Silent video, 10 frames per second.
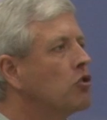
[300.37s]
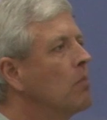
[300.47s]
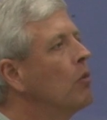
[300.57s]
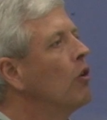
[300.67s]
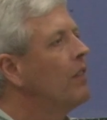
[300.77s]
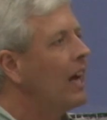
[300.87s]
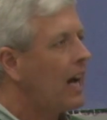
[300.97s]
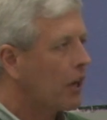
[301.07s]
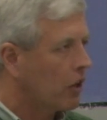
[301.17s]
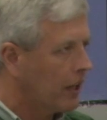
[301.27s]
actually move the
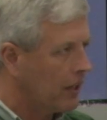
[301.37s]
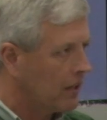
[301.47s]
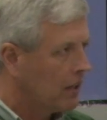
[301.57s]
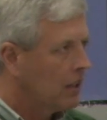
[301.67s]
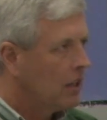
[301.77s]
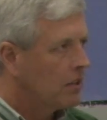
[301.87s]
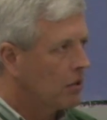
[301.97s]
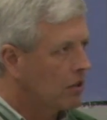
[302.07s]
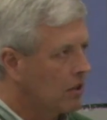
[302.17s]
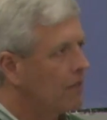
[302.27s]
aggregate
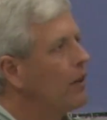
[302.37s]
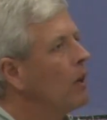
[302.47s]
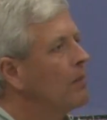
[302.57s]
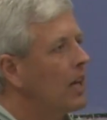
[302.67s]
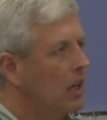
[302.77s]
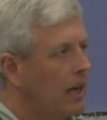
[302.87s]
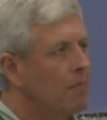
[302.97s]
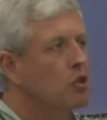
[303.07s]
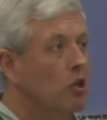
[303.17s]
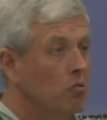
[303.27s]
to develop that
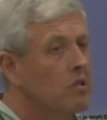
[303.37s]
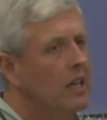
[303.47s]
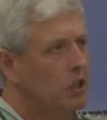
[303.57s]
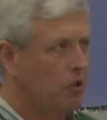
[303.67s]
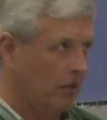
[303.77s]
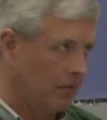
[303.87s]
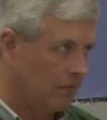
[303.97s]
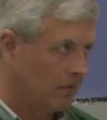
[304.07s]
limestone texture.